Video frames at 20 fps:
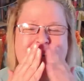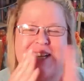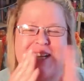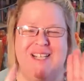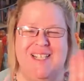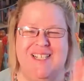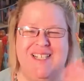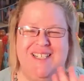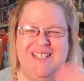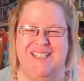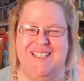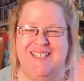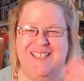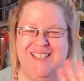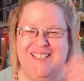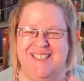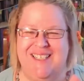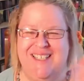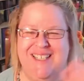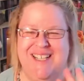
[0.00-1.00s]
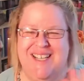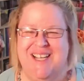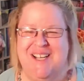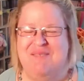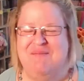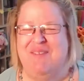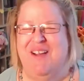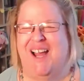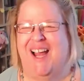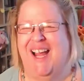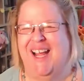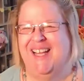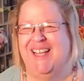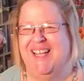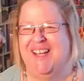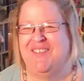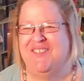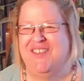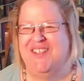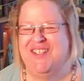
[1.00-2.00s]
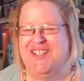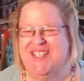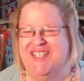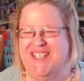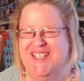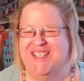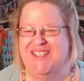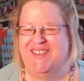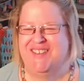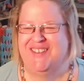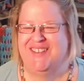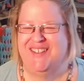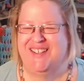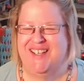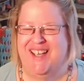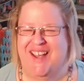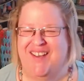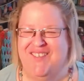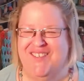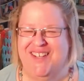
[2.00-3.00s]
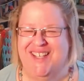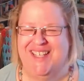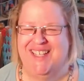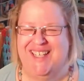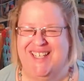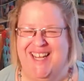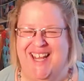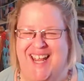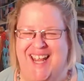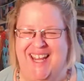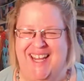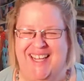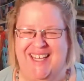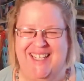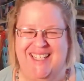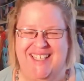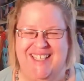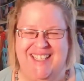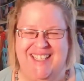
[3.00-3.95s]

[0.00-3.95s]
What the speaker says: Oh, I love you too. Have a good day.